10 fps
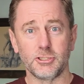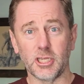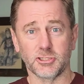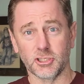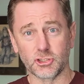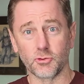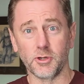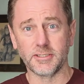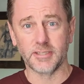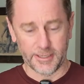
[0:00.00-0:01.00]
Genesis
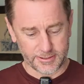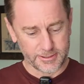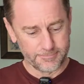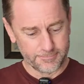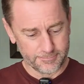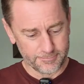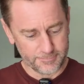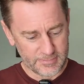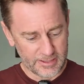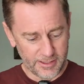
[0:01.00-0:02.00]
26.
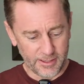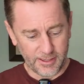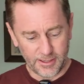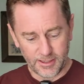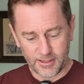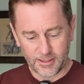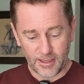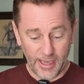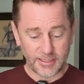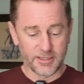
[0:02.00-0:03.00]

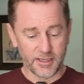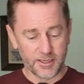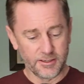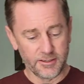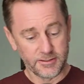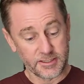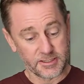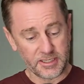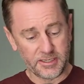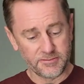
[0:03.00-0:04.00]
Isaac
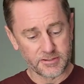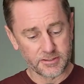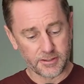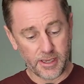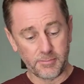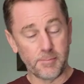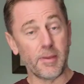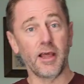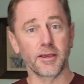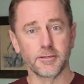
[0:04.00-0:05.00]
deceives
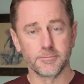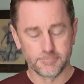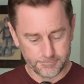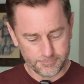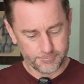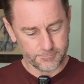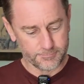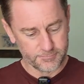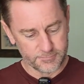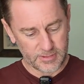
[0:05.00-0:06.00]
Abimelech.
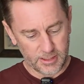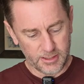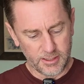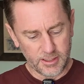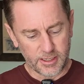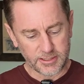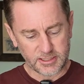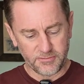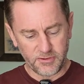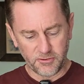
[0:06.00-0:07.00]
A
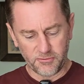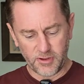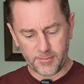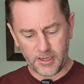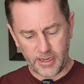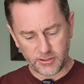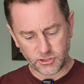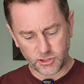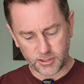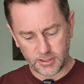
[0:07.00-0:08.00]
severe famine now
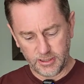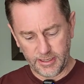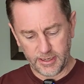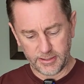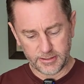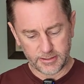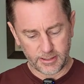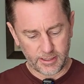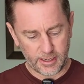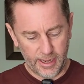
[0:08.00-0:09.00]
struck the land,
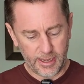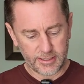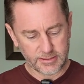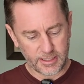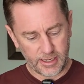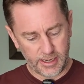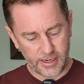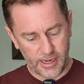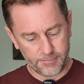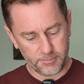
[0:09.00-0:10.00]
as had
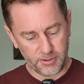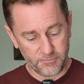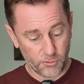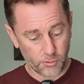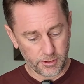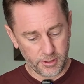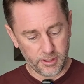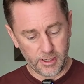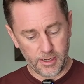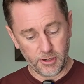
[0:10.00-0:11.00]
happened before
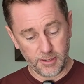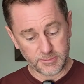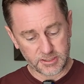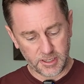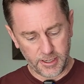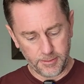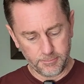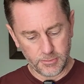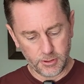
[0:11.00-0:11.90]
in Abraham's time.